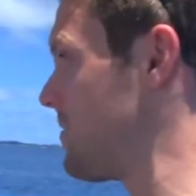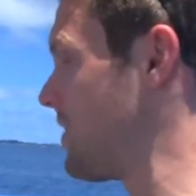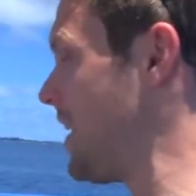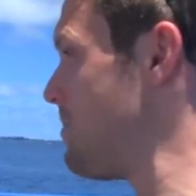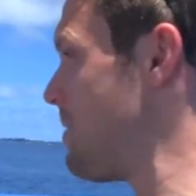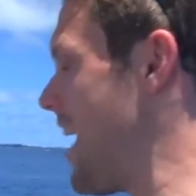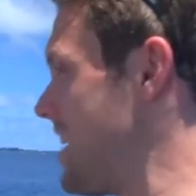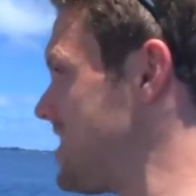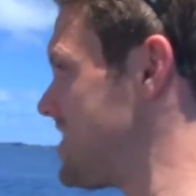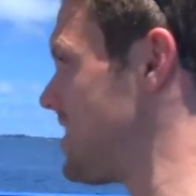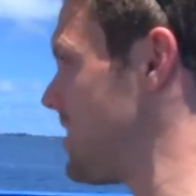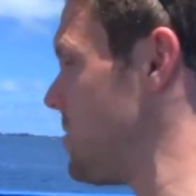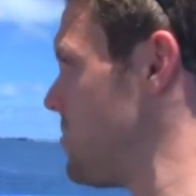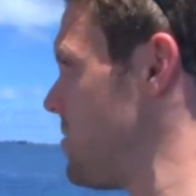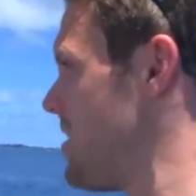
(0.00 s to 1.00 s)
Keep your head
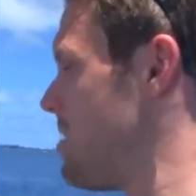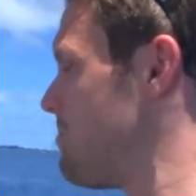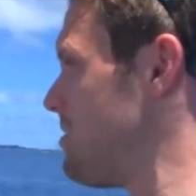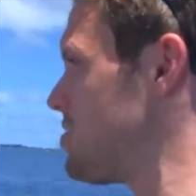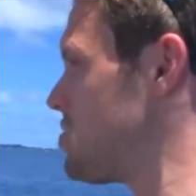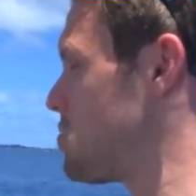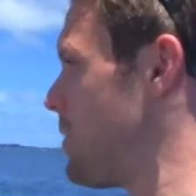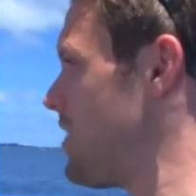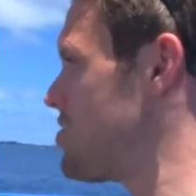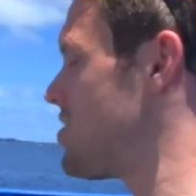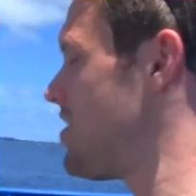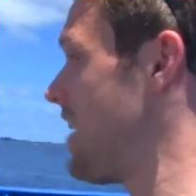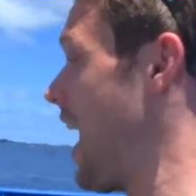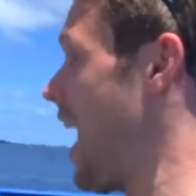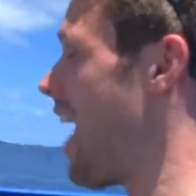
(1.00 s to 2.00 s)
still, but switch to
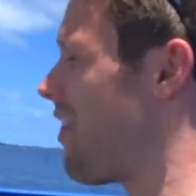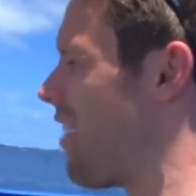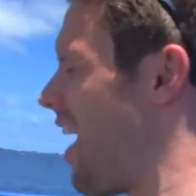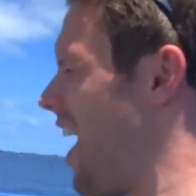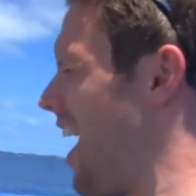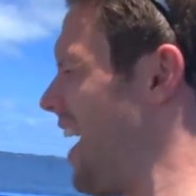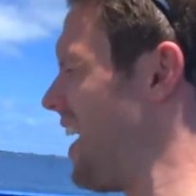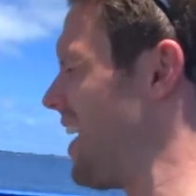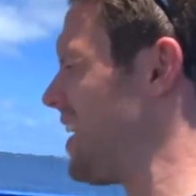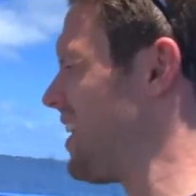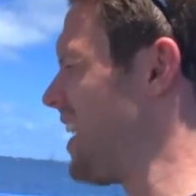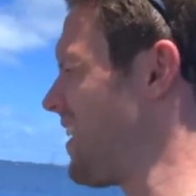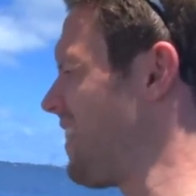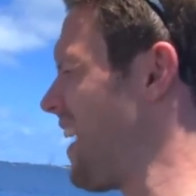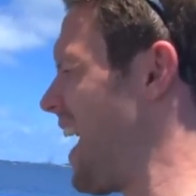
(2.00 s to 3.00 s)
the other eye,
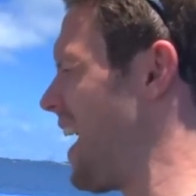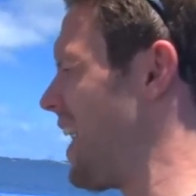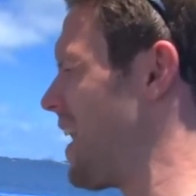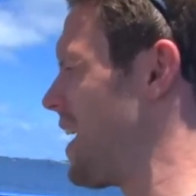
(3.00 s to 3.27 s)
like that.